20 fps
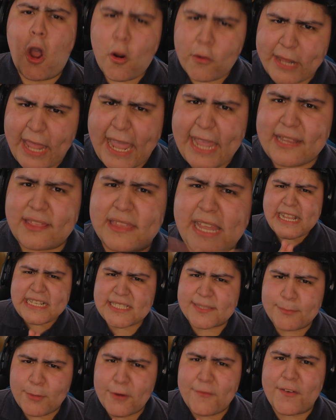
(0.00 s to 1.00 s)
Okay,
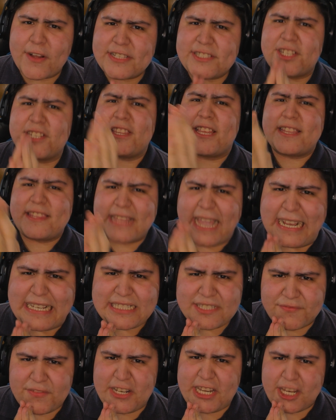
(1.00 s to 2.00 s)
let's move on to the
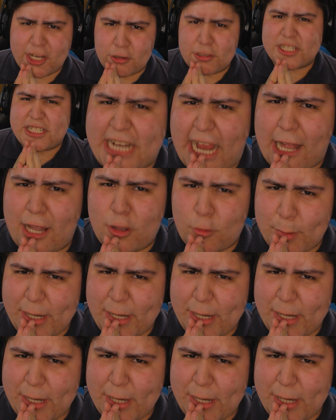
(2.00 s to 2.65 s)
next video, shall